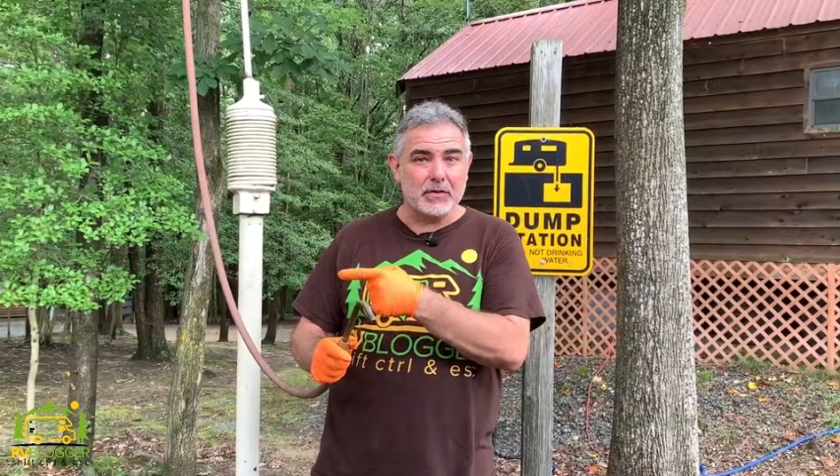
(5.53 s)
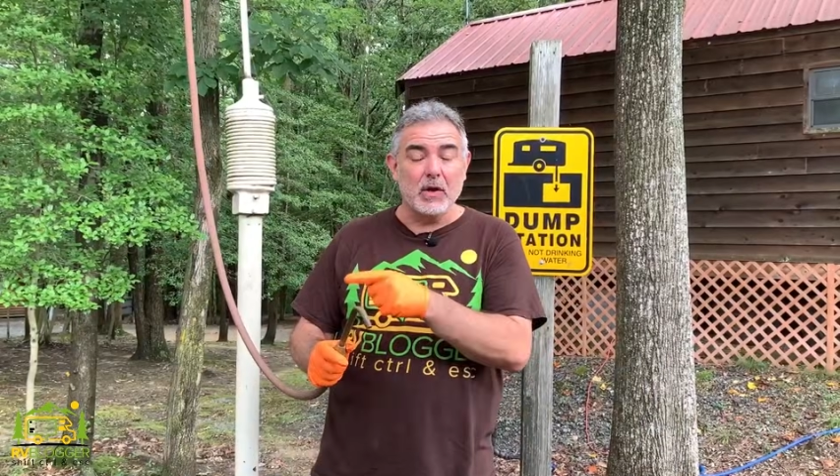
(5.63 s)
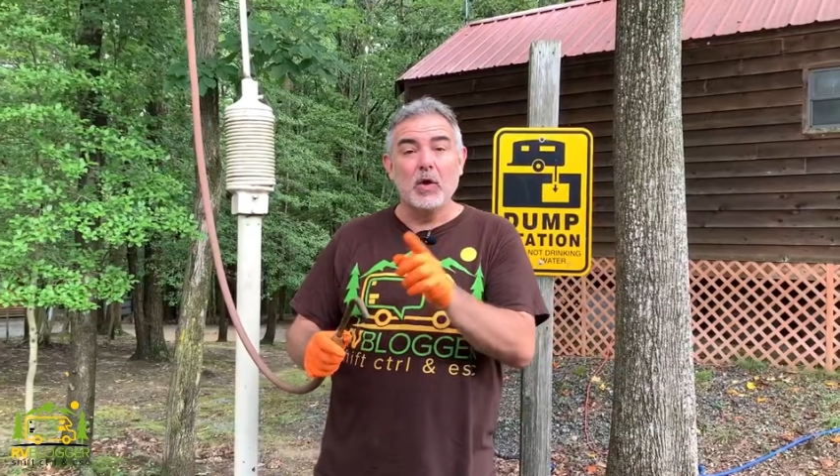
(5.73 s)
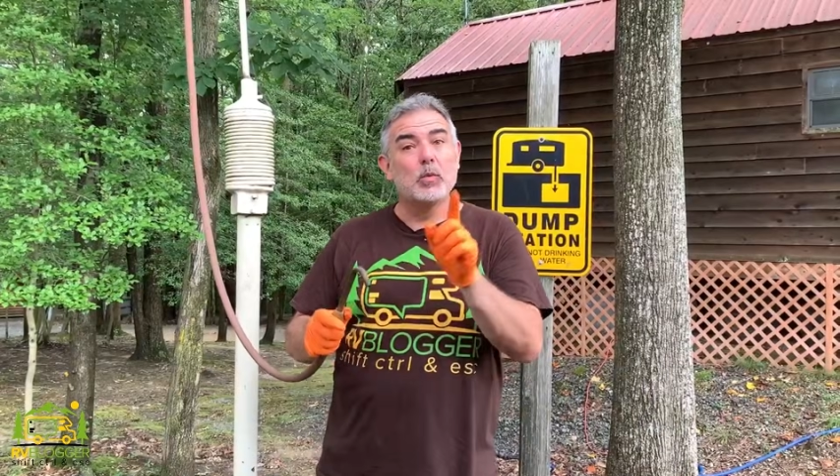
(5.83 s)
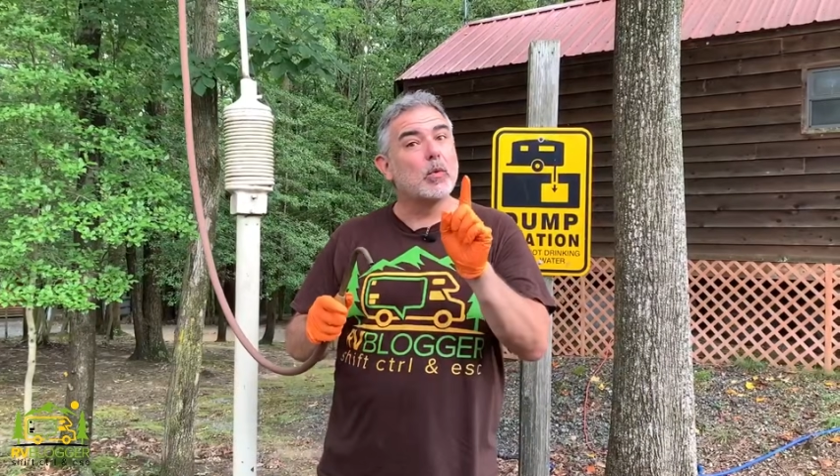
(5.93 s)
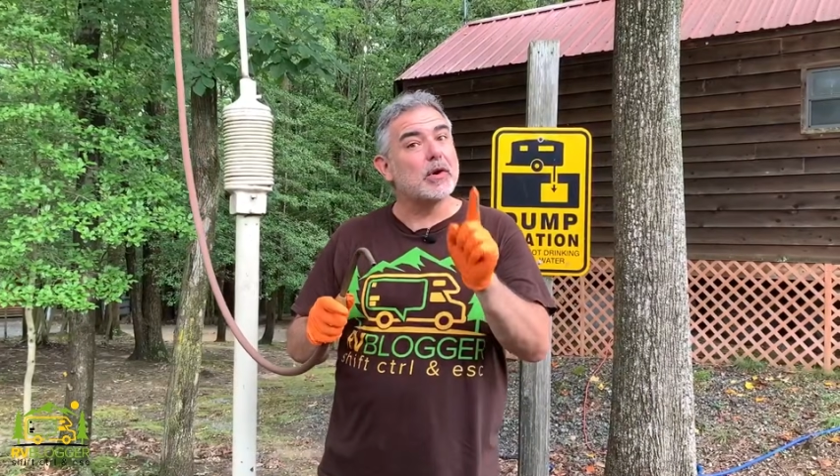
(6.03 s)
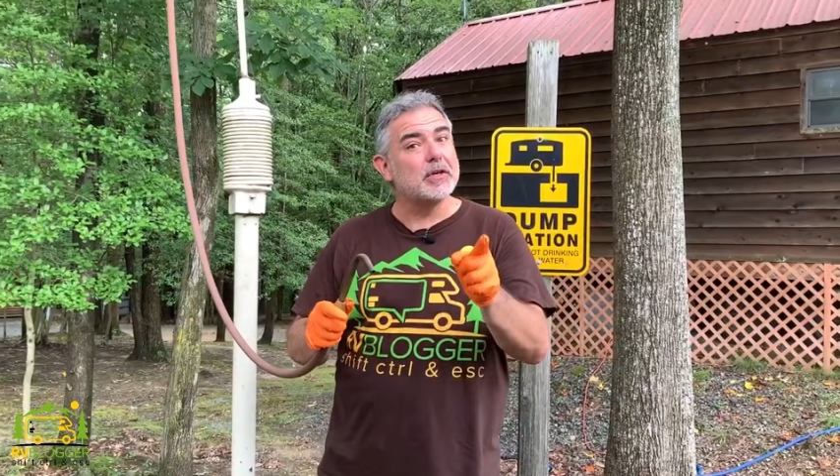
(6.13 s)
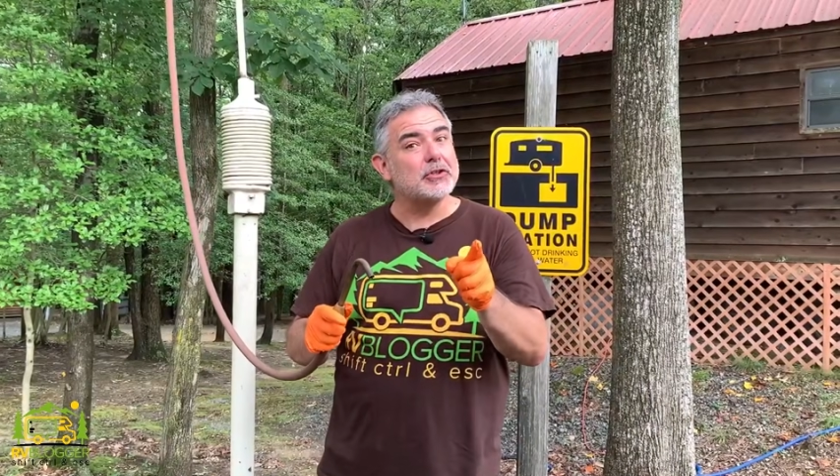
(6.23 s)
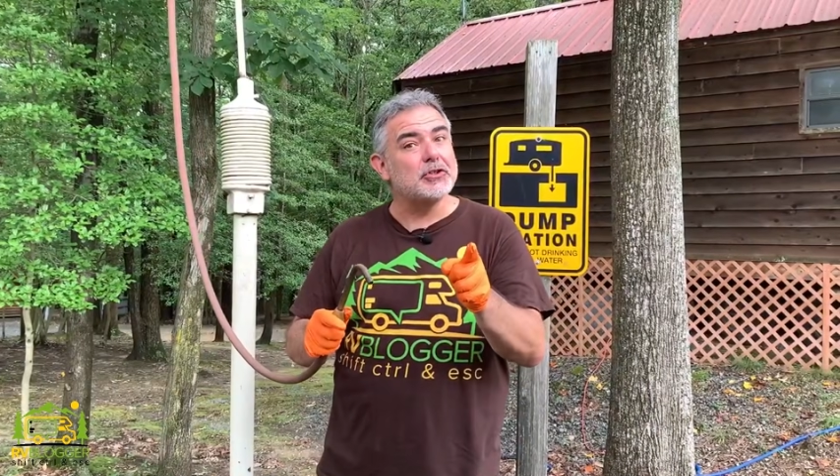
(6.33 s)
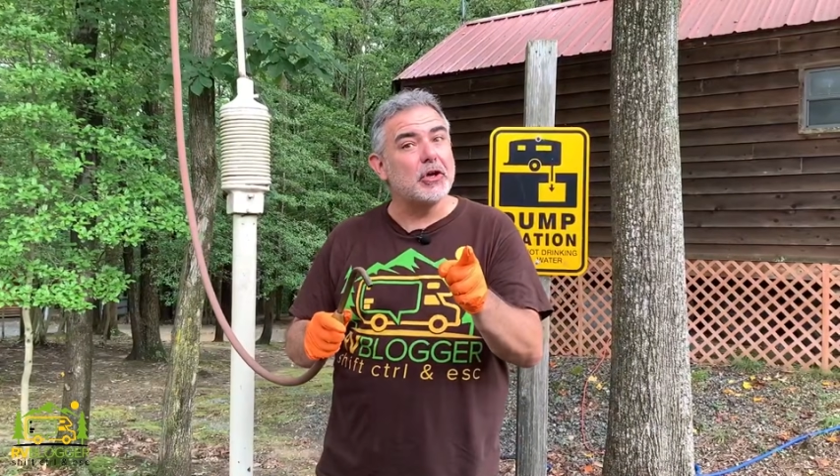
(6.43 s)
you? Well, we're
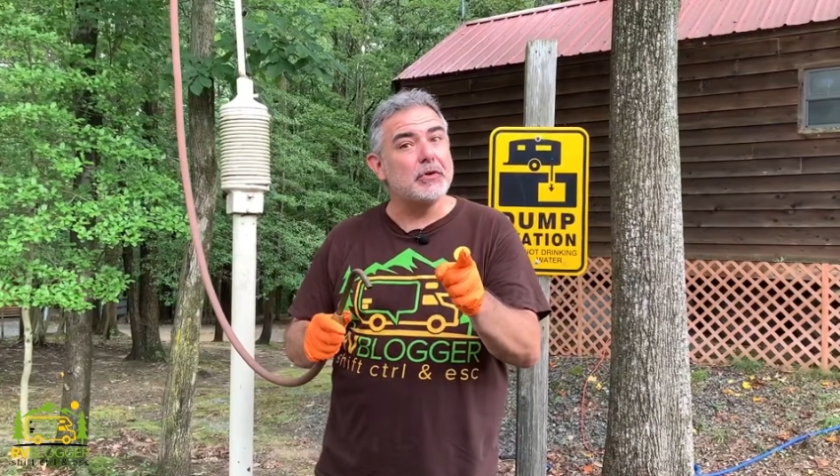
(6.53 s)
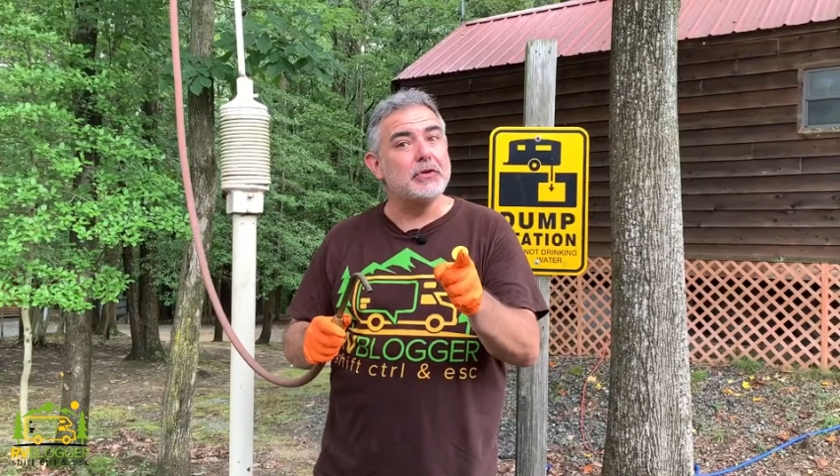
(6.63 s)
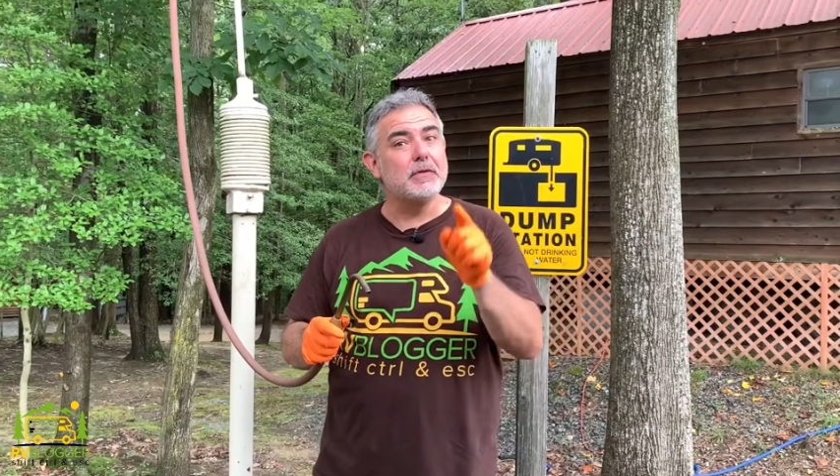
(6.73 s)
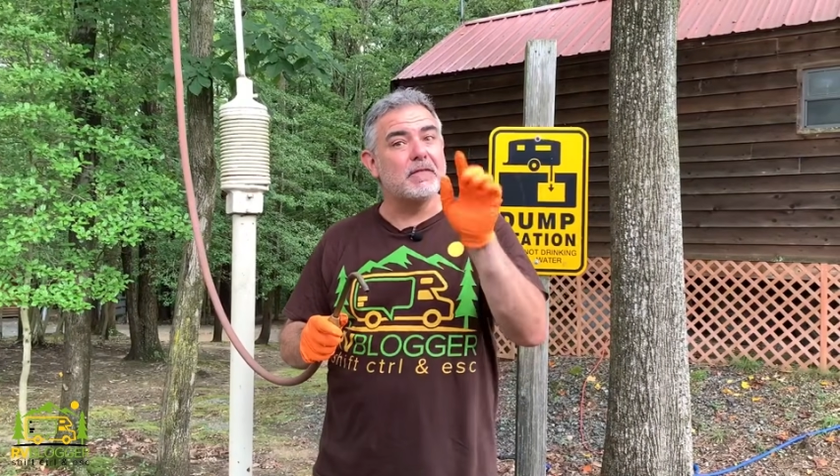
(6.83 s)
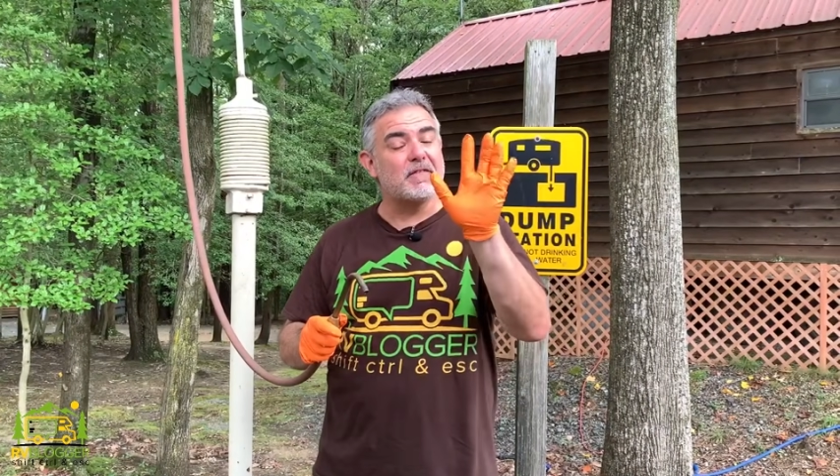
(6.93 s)
going to show you